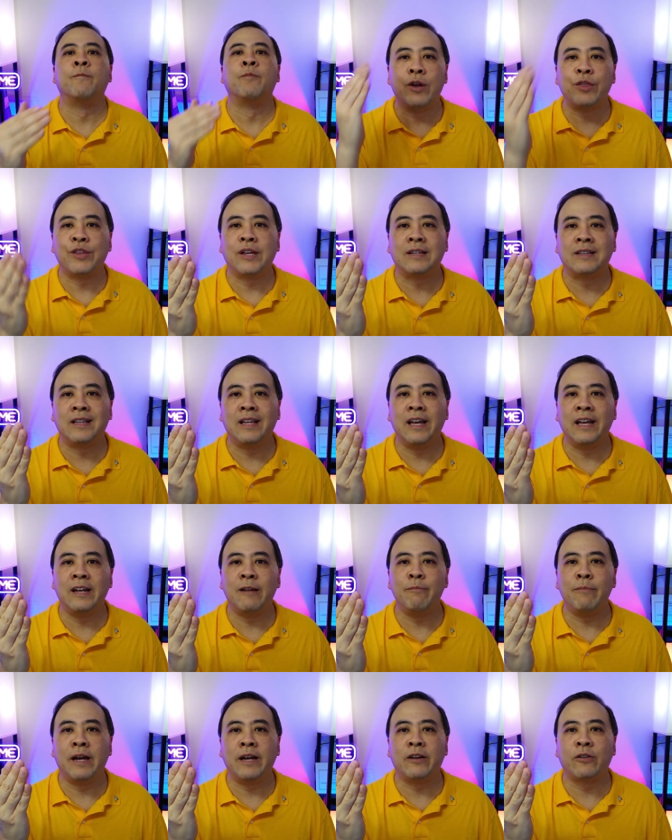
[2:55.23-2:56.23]
with
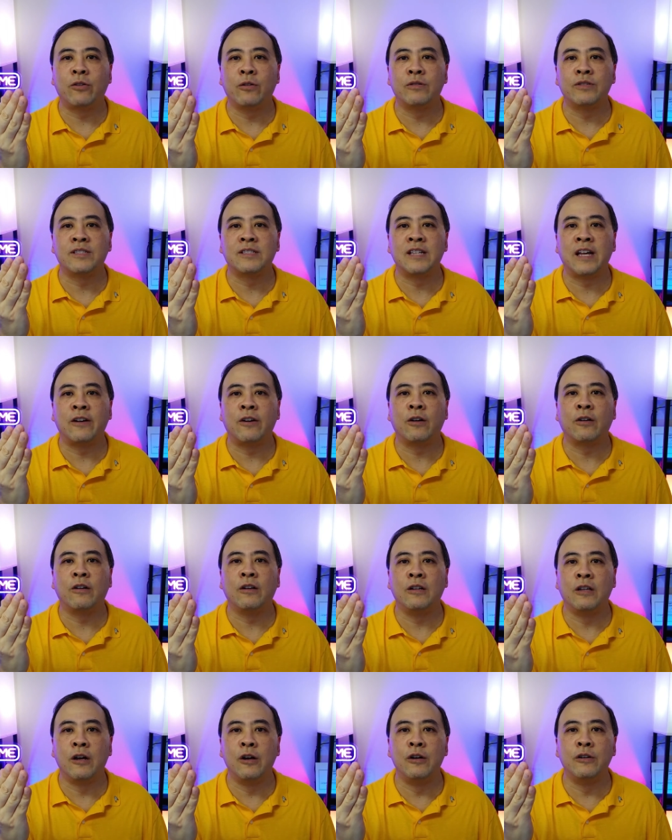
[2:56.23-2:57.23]
Atlanta Medical Center
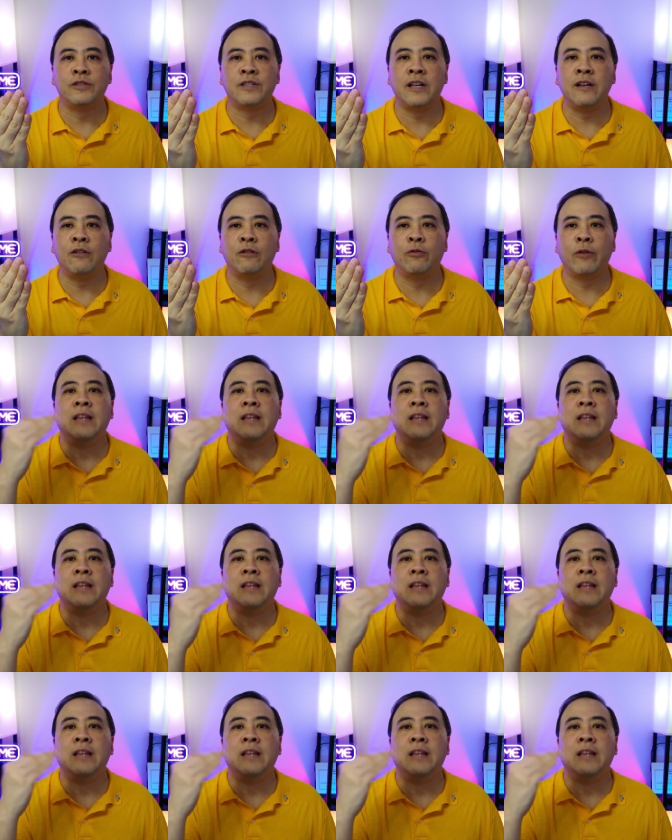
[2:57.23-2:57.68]
closing,